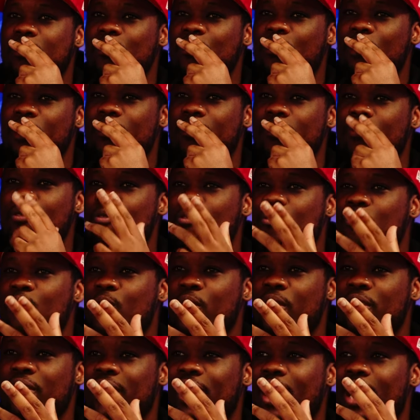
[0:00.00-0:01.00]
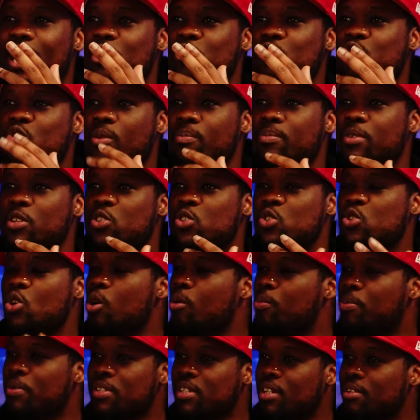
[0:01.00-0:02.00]
one of one of the guys dropped the
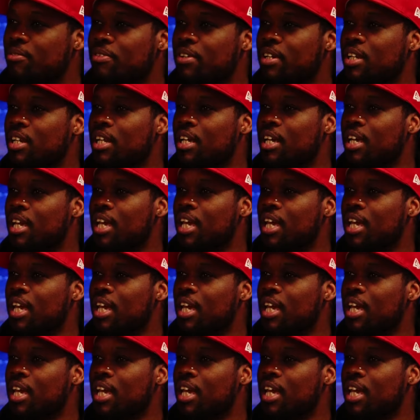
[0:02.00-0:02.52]
soap or something,